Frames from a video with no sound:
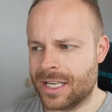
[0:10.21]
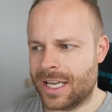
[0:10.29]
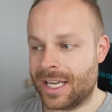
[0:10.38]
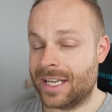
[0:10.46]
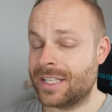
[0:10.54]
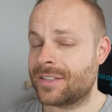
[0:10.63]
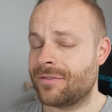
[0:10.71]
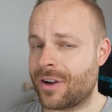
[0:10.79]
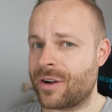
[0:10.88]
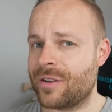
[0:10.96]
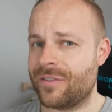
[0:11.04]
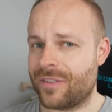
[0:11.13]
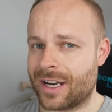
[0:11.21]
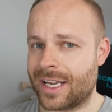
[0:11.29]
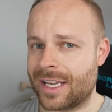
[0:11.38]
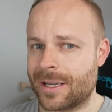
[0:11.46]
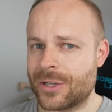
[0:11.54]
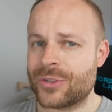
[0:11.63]
It is very
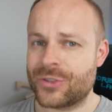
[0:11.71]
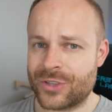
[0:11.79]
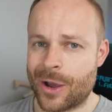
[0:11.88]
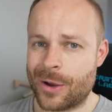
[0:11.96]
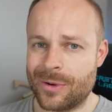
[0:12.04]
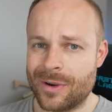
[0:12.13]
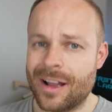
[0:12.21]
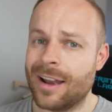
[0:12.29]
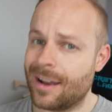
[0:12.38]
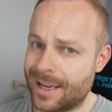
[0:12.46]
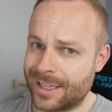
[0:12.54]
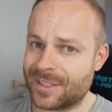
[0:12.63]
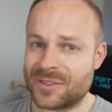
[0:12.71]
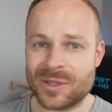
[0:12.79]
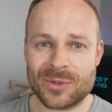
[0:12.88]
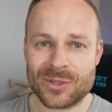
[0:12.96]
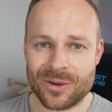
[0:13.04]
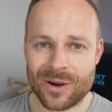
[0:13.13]
funny, so like and
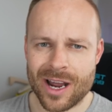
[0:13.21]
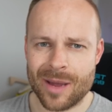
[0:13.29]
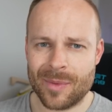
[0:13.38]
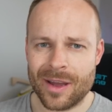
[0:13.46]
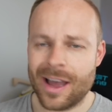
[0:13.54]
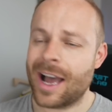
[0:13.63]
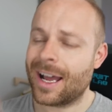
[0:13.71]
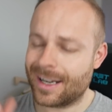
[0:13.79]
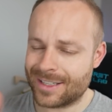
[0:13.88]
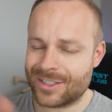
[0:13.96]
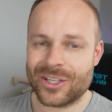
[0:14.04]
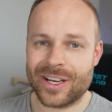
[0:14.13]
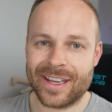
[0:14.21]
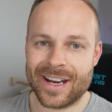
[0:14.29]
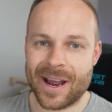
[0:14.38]
subscribe, and let's check it